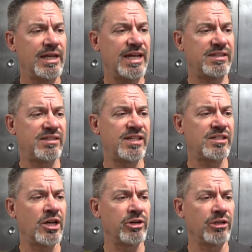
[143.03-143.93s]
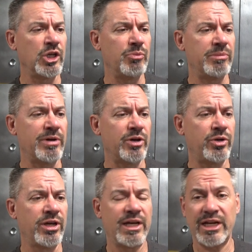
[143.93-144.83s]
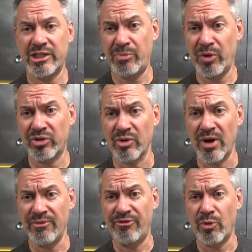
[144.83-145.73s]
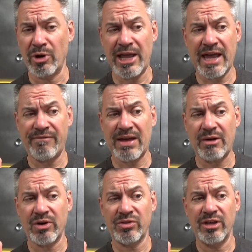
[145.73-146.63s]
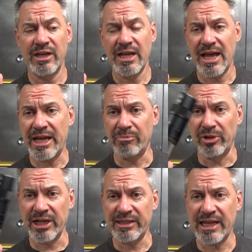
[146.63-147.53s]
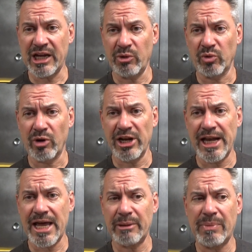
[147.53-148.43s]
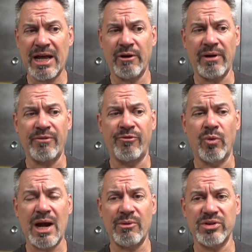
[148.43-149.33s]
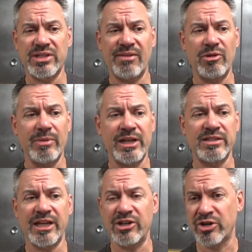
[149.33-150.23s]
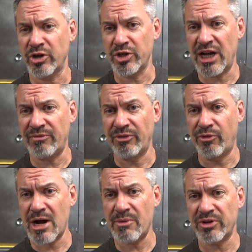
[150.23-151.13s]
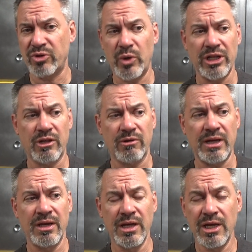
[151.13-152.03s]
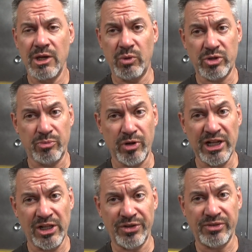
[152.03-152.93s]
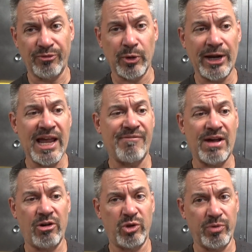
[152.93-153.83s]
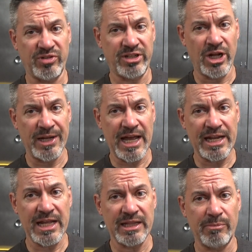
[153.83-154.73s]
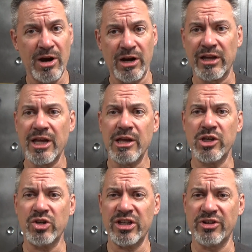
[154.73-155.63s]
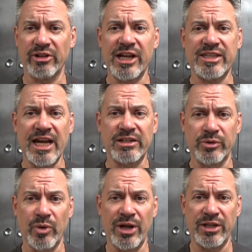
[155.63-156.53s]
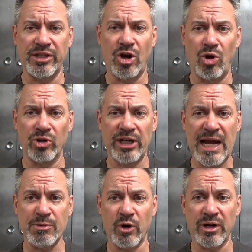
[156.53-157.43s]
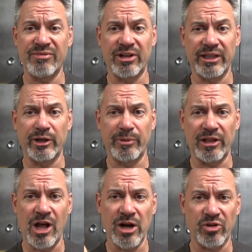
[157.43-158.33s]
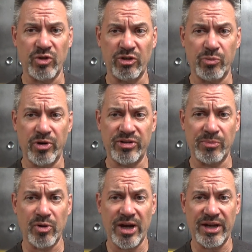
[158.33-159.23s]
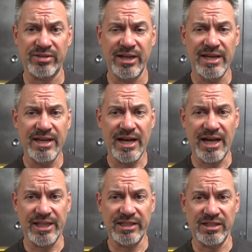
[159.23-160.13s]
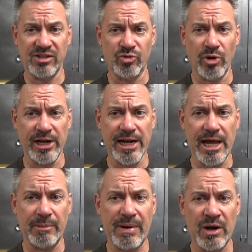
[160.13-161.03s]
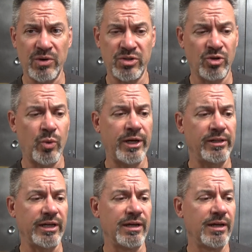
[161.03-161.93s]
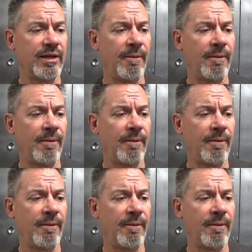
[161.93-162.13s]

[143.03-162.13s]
At the six hundred lumen mode, it's supposed to run four and a half hours. I blinked that it was running out of power at four hours seven minutes and turned off at four hours twenty-three, which was pretty close to four and a half hours, but still not hitting the mark. Usually their lights actually run the whole time or even a little bit longer, so I was pretty surprised uh, that this was running out of power so quickly.